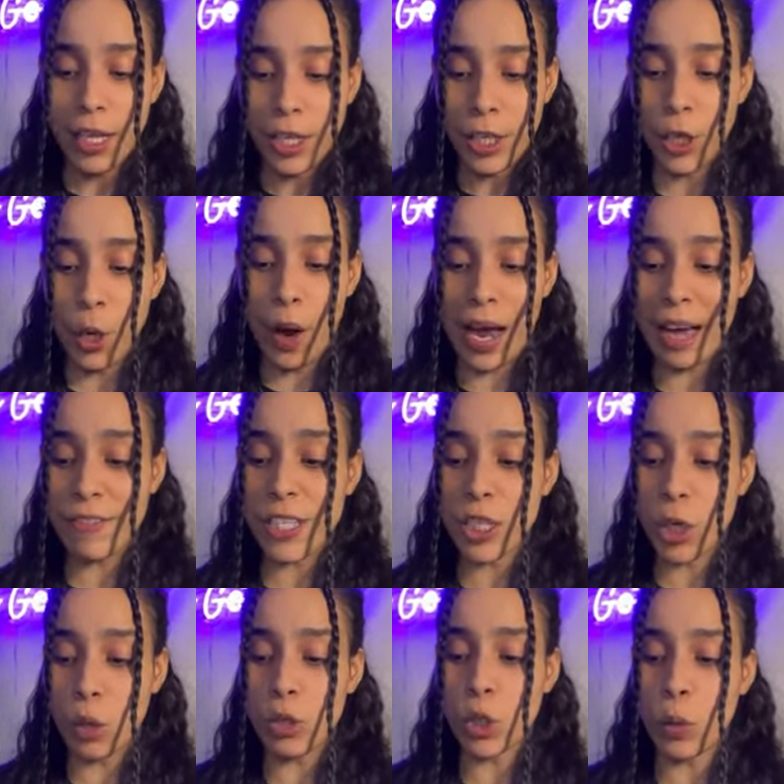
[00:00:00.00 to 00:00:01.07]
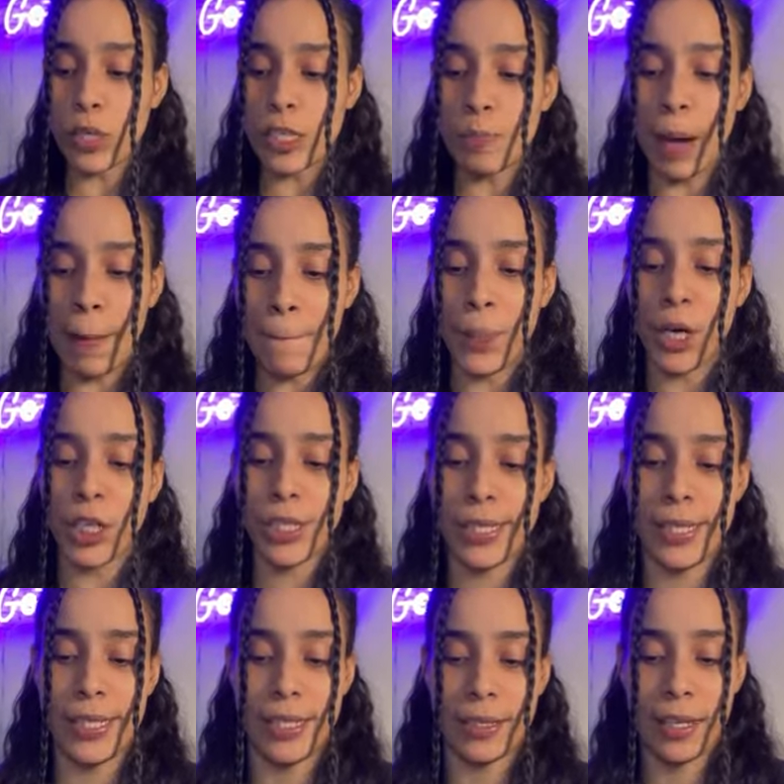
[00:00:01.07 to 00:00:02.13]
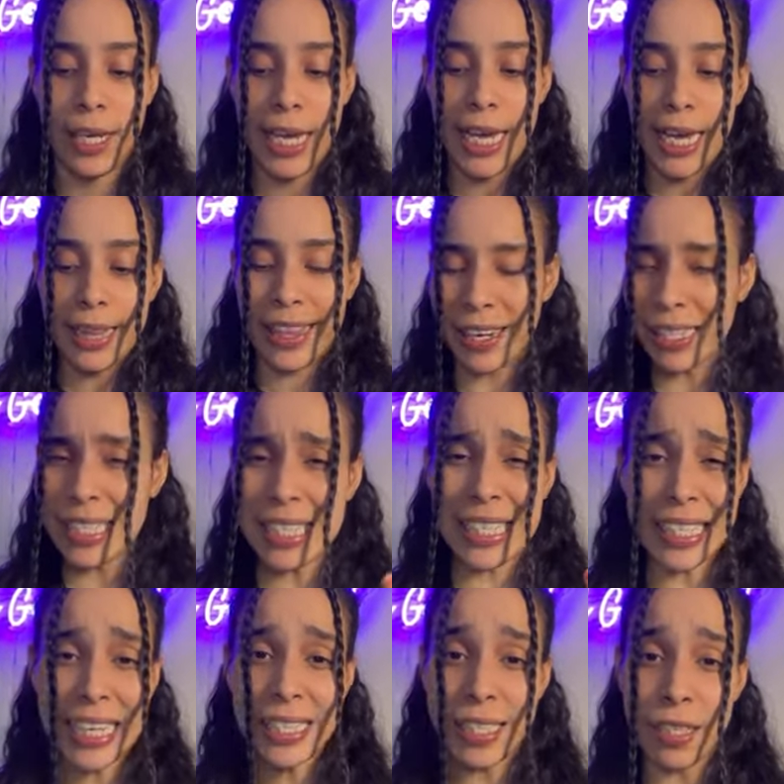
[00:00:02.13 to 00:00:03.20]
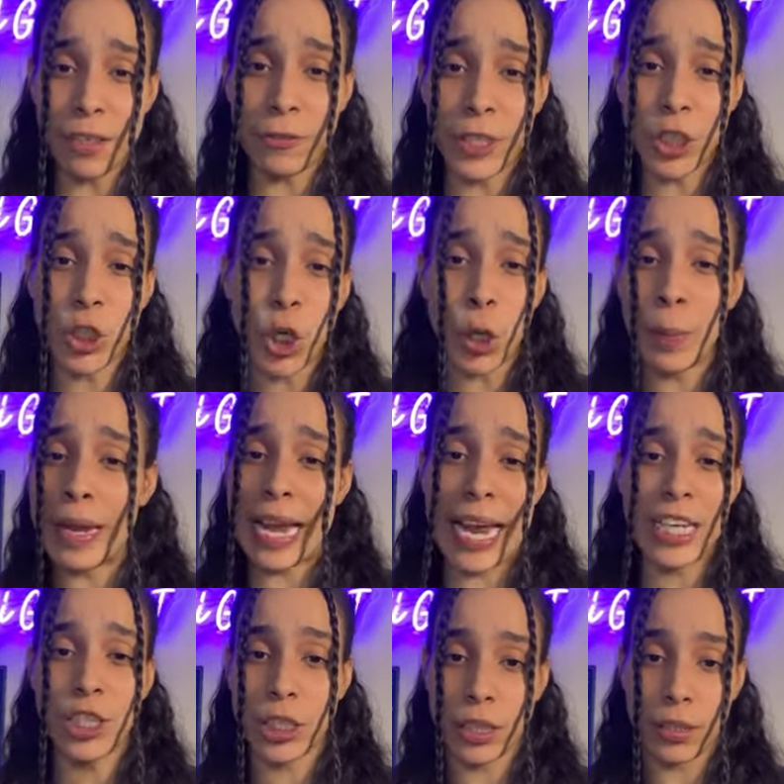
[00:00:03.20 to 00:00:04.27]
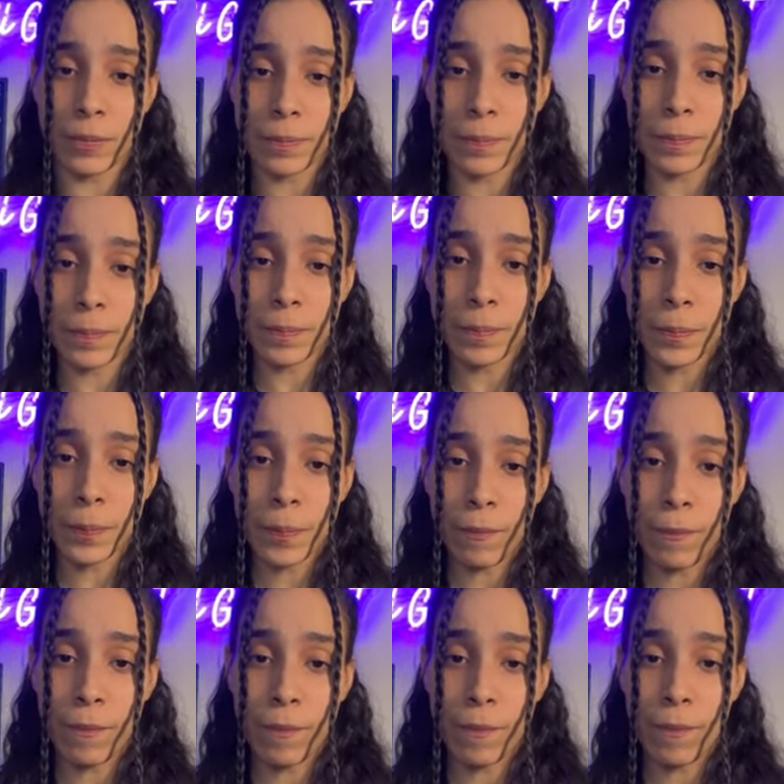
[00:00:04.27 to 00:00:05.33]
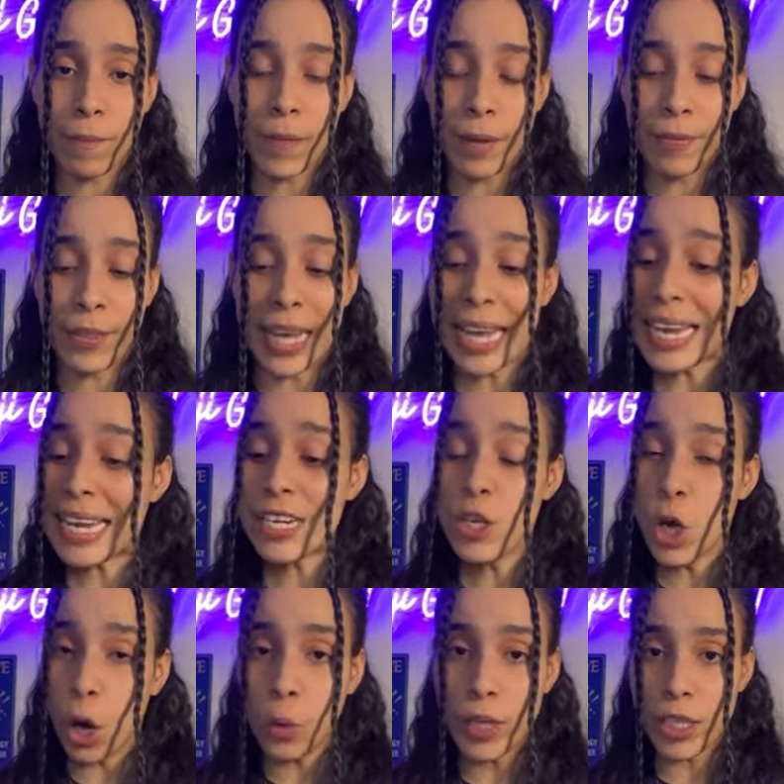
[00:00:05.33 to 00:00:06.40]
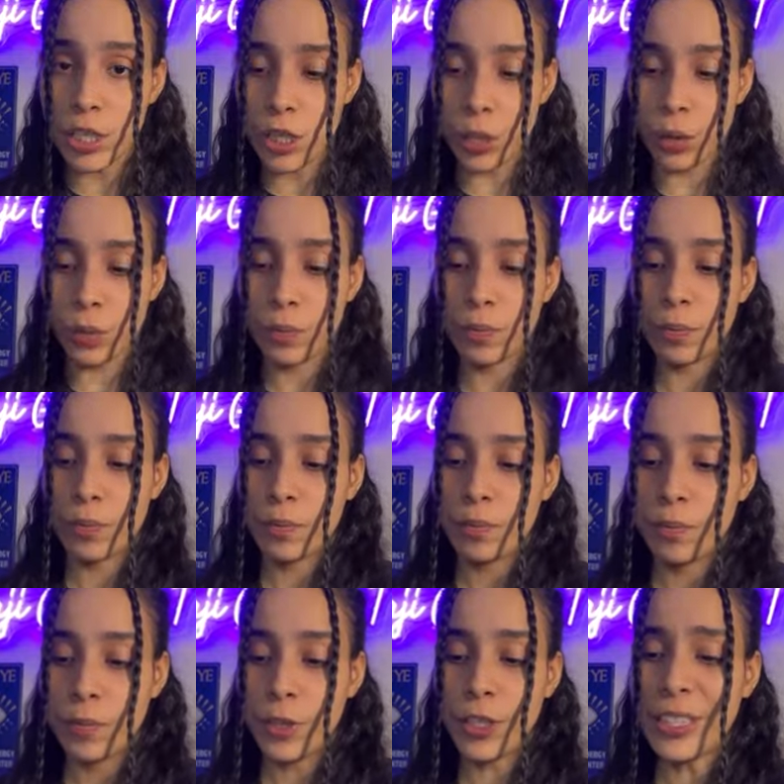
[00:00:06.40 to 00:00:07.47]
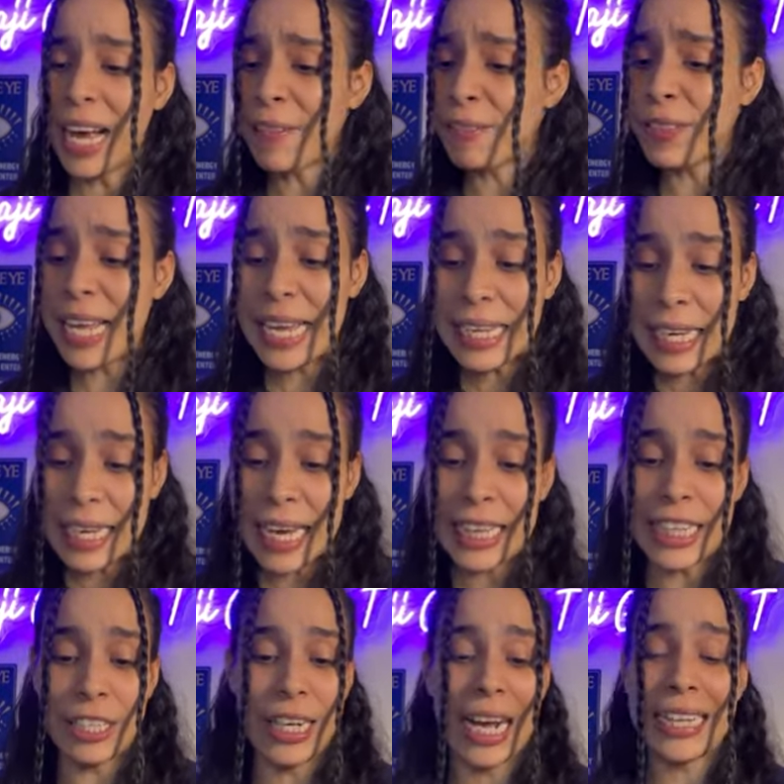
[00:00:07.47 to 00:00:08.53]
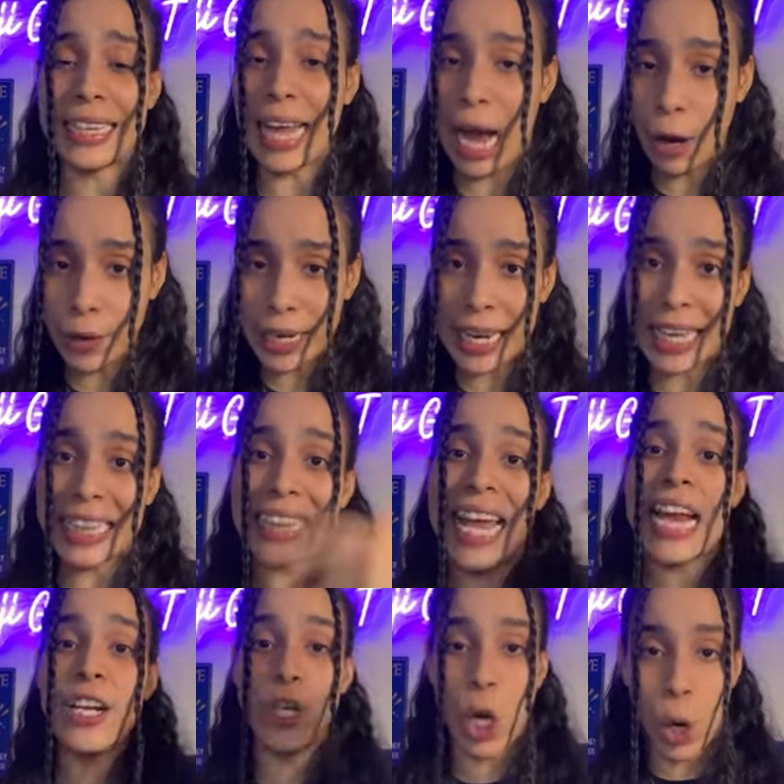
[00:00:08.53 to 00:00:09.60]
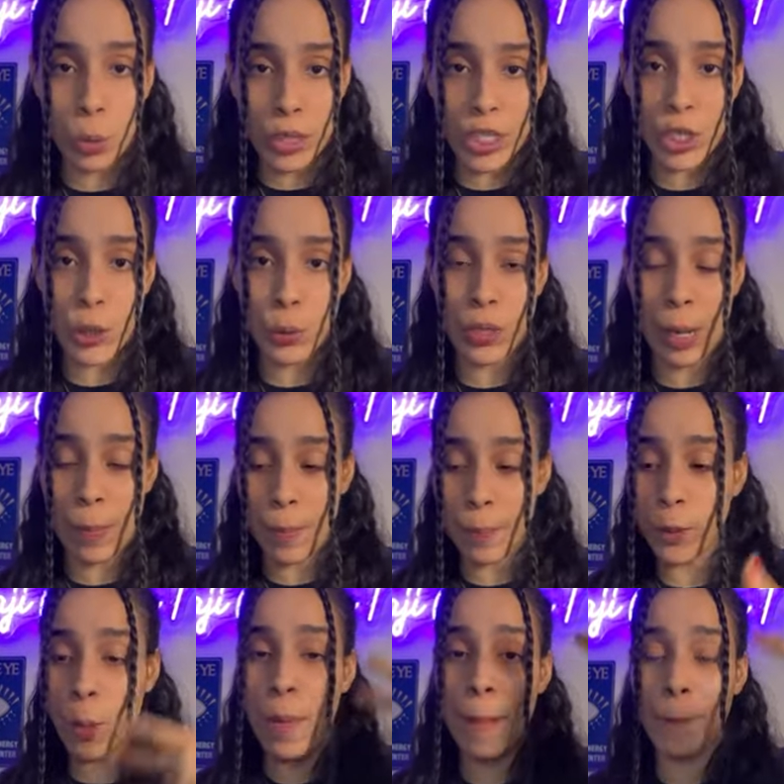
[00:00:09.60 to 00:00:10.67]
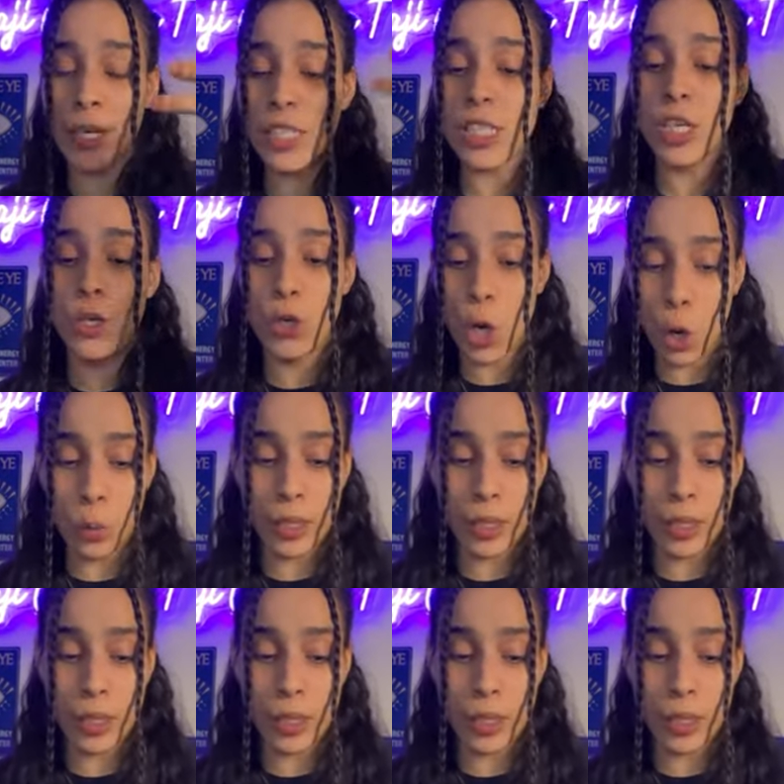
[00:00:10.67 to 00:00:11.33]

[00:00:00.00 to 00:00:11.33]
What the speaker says: you know, I have to go towards my person. There's a sense of determination. They know it's you. They're not thinking it. They're not doubting it. They know it's you. Comment below. My person know